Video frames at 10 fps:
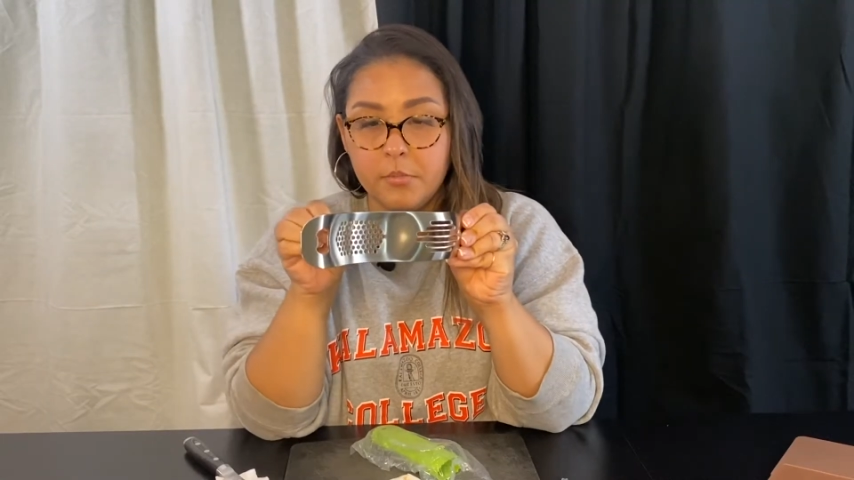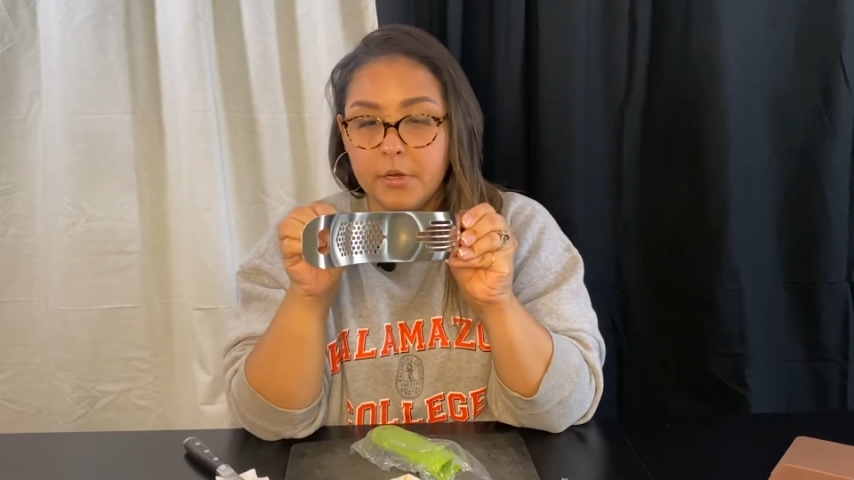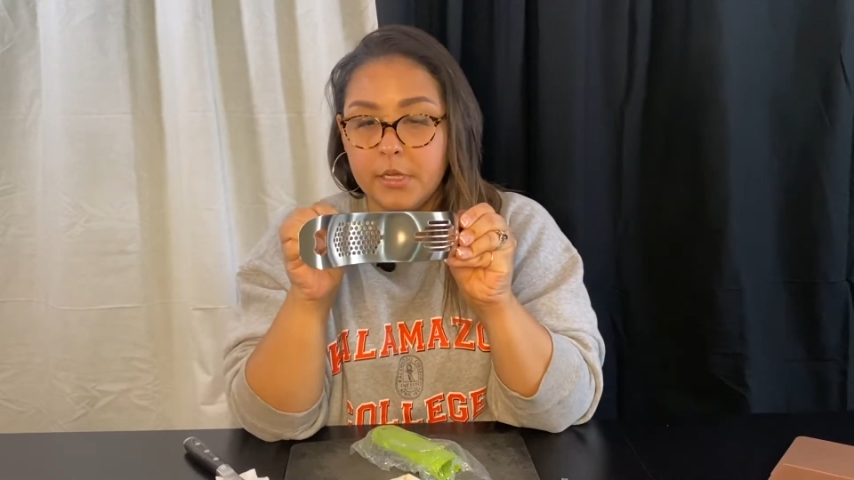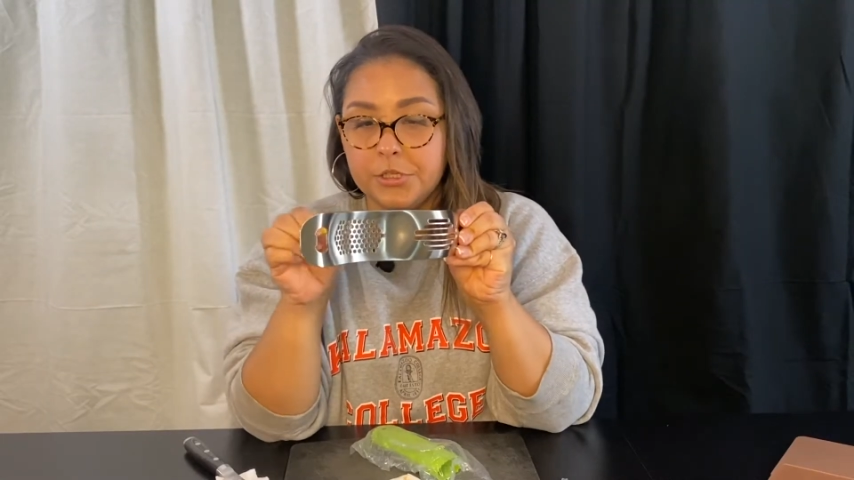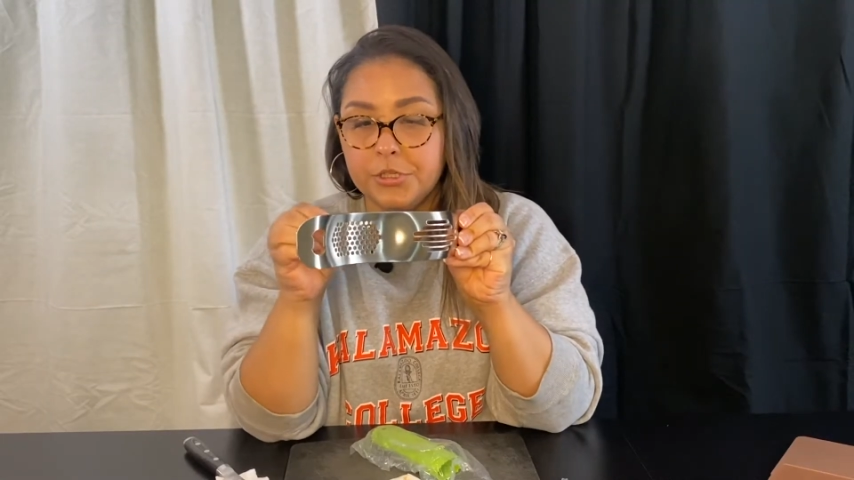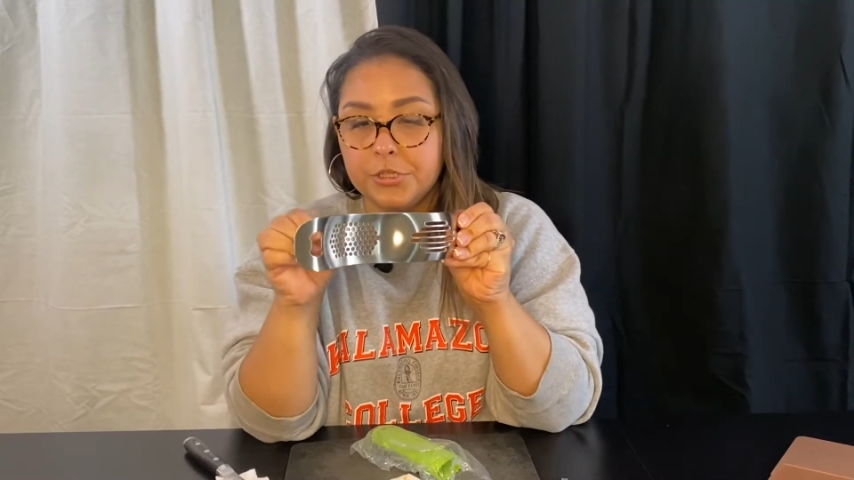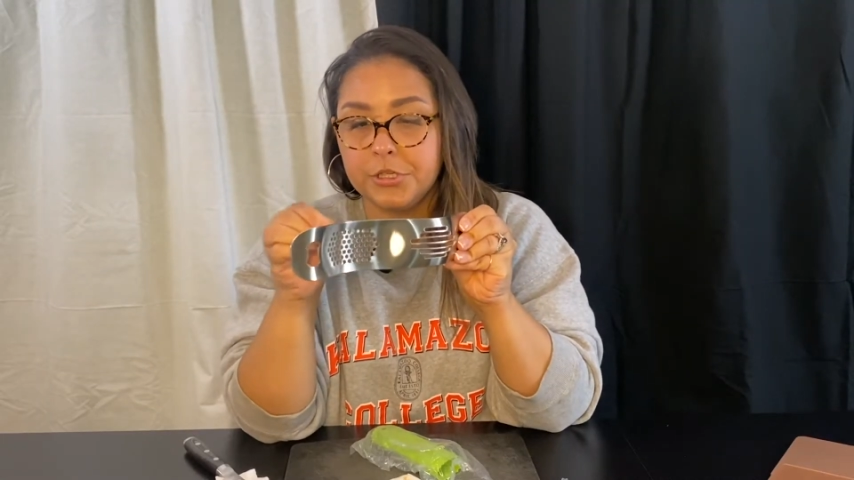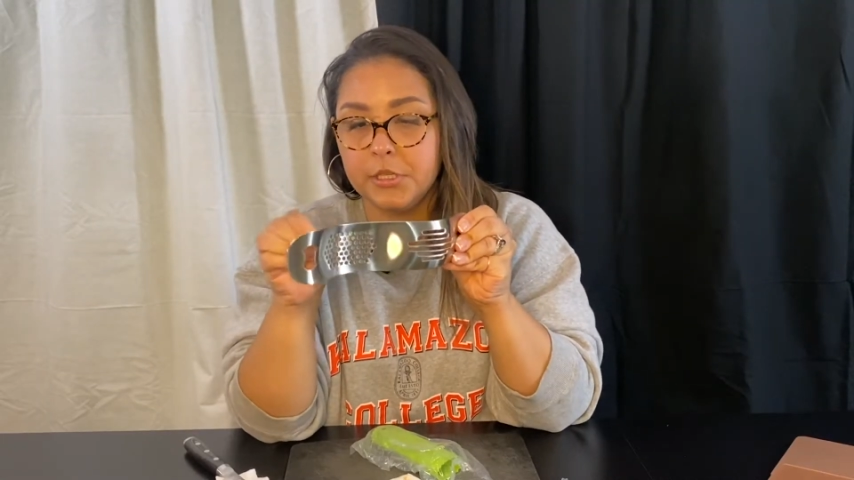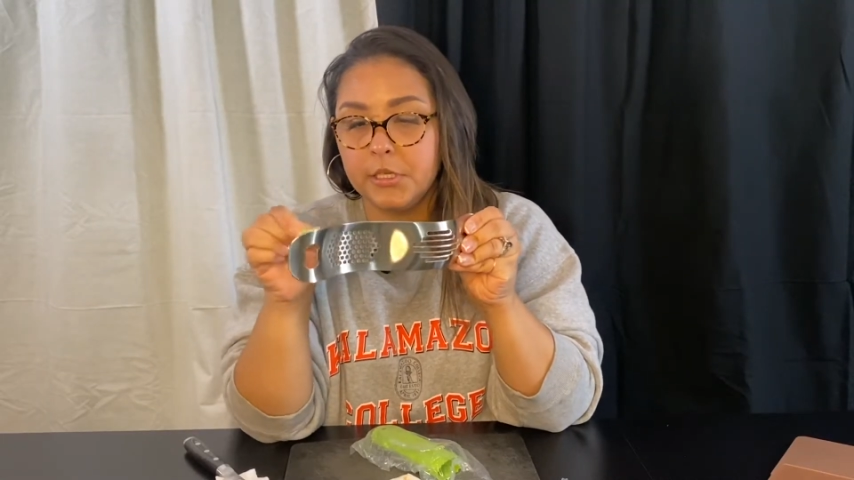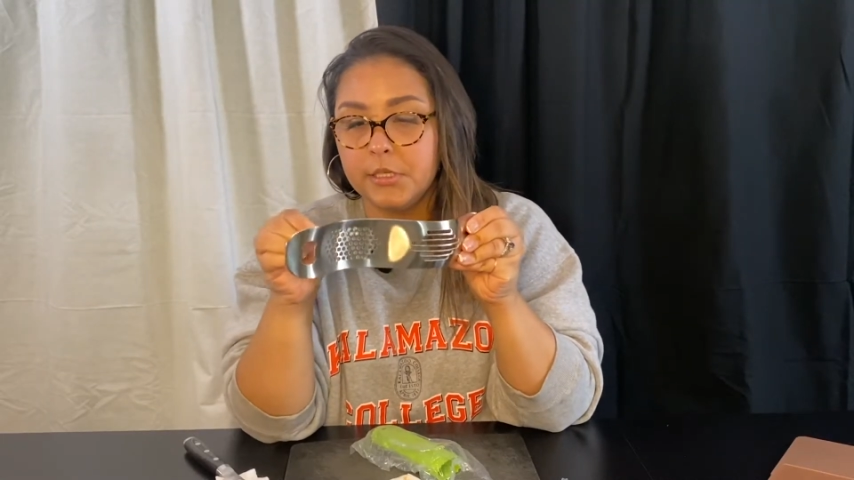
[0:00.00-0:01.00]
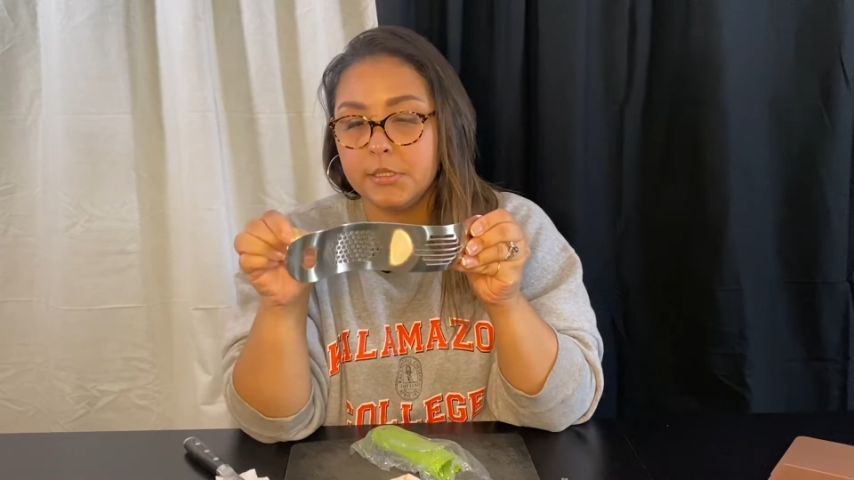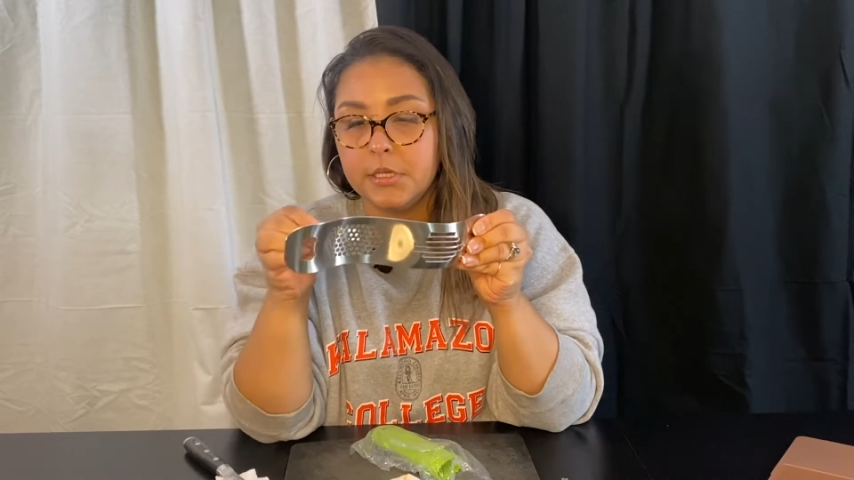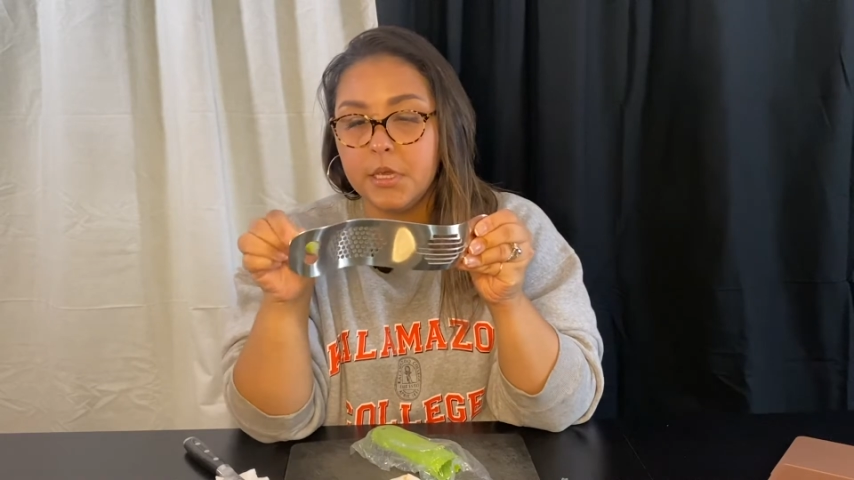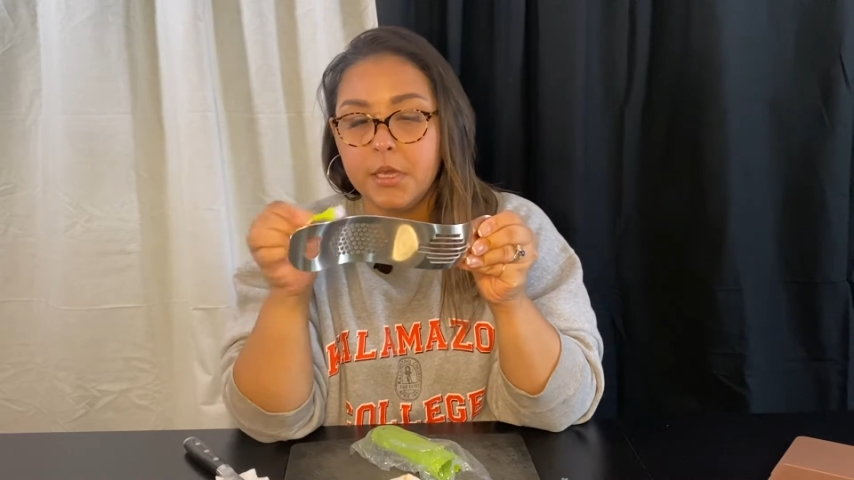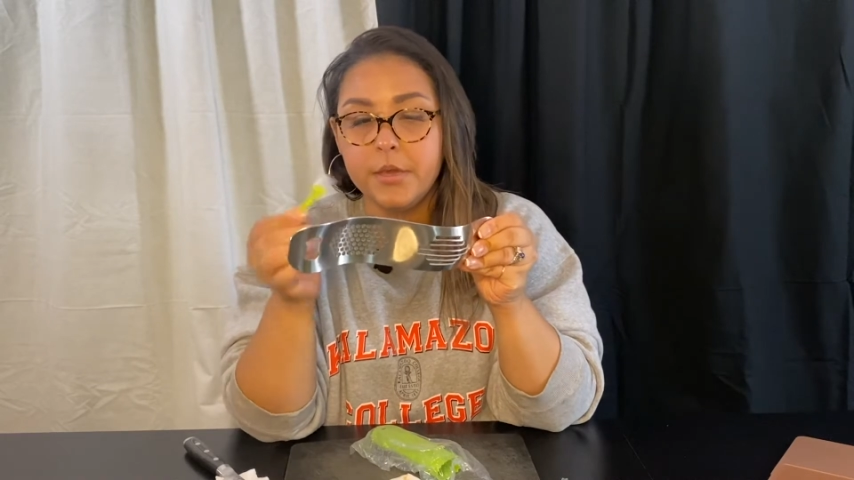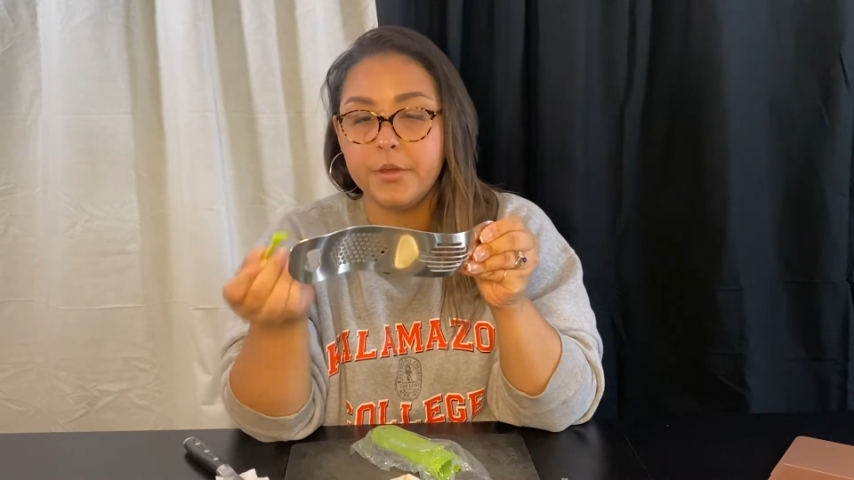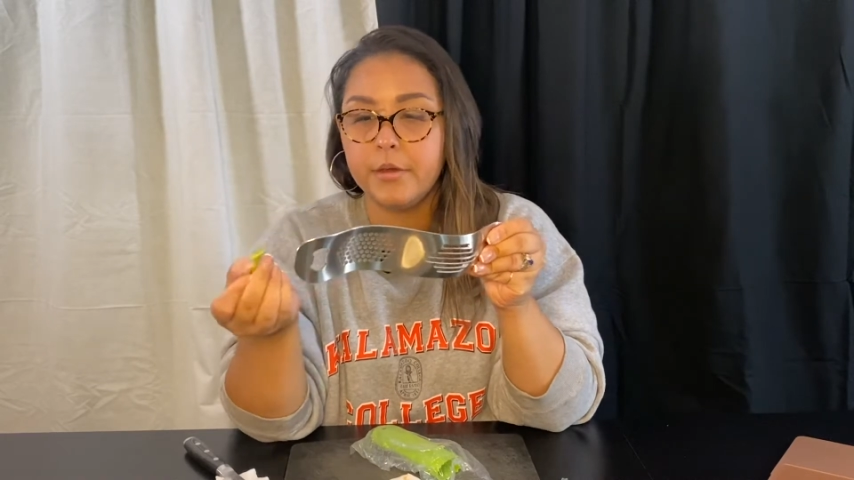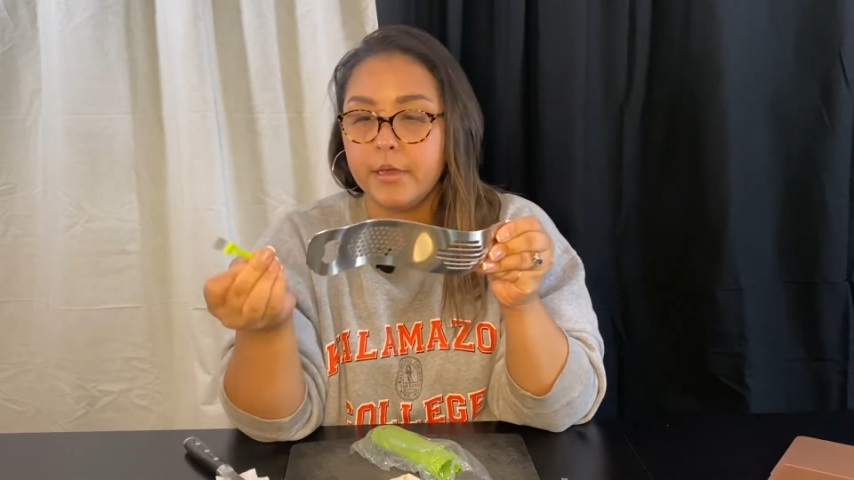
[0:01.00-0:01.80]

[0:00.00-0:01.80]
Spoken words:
brush cleans here.